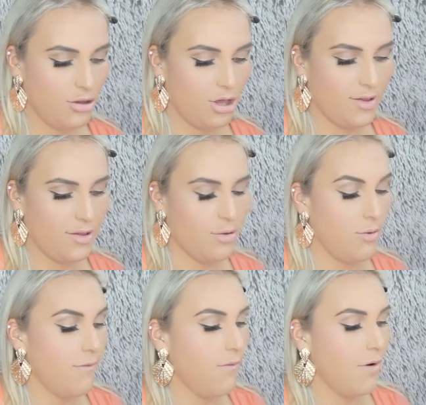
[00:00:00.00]
just to
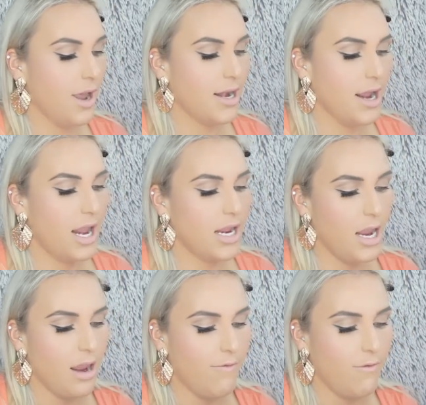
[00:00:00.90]
avoid
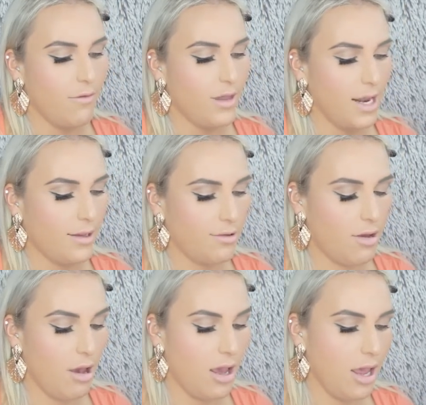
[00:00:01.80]
any for the next
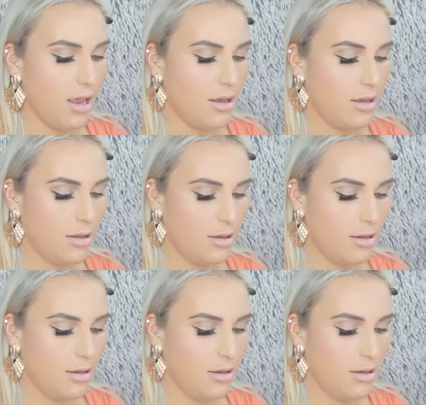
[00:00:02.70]
eye.